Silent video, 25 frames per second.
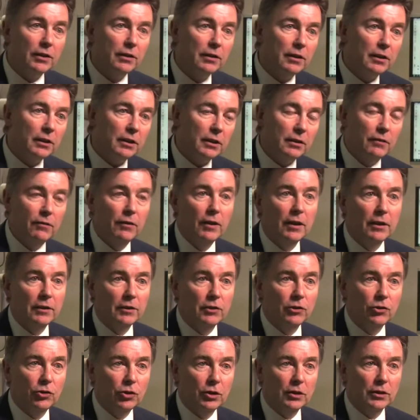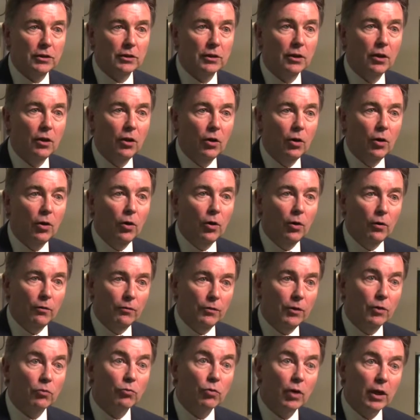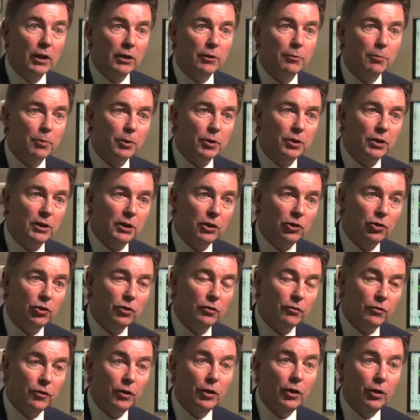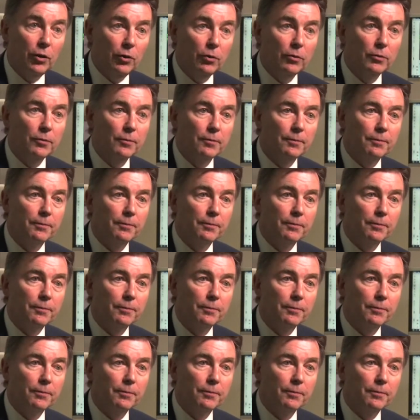and disadvantages of the right procedure for you.